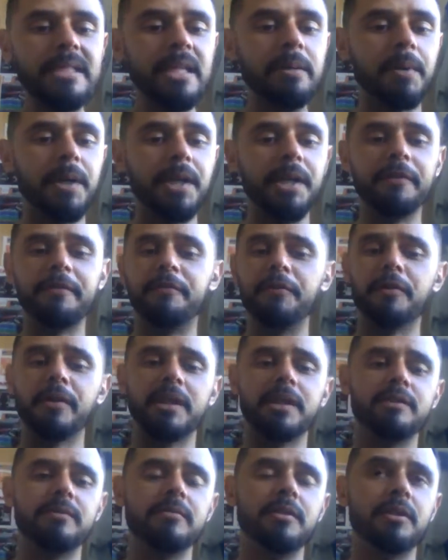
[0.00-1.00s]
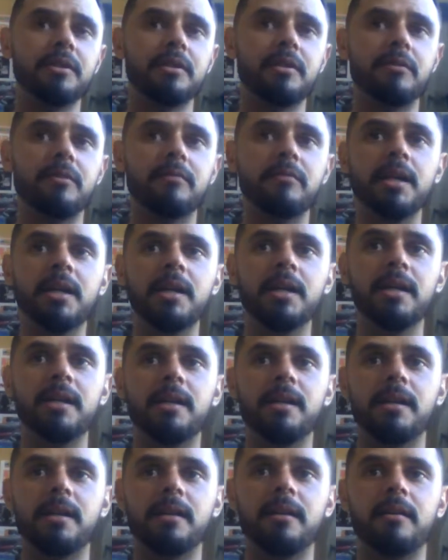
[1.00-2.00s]
But if you want to,
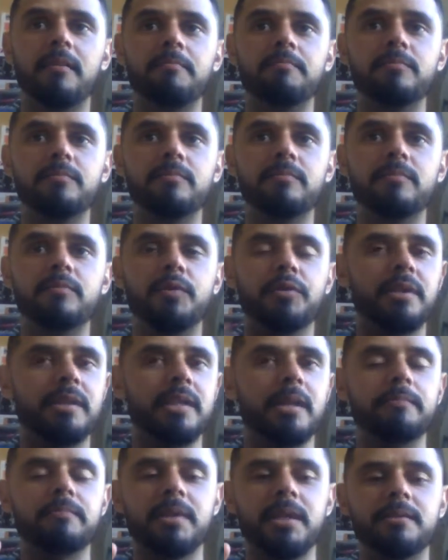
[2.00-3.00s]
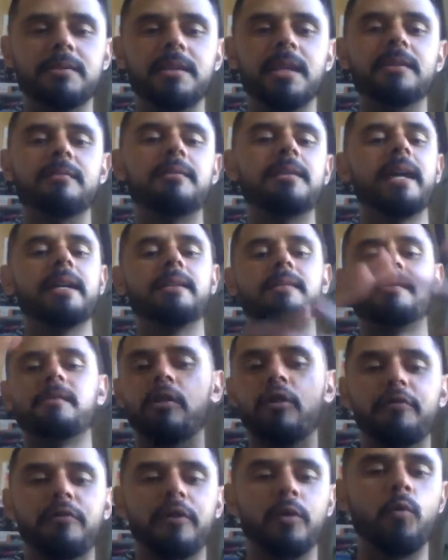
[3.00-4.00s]
do something that gets
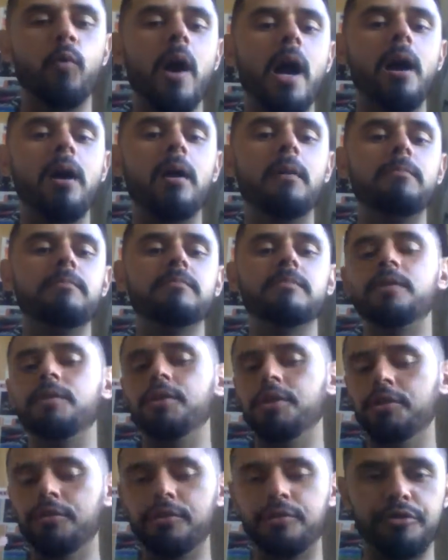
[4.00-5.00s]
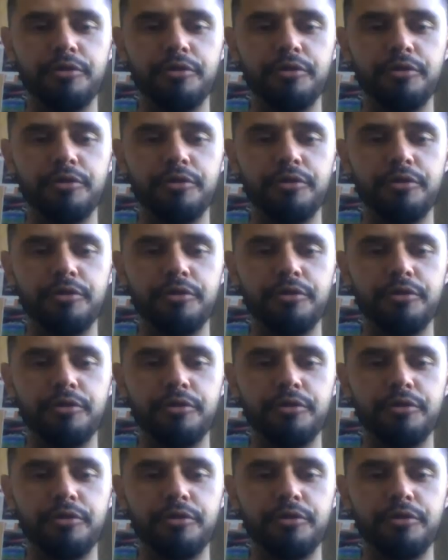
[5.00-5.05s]
overwhelmed, use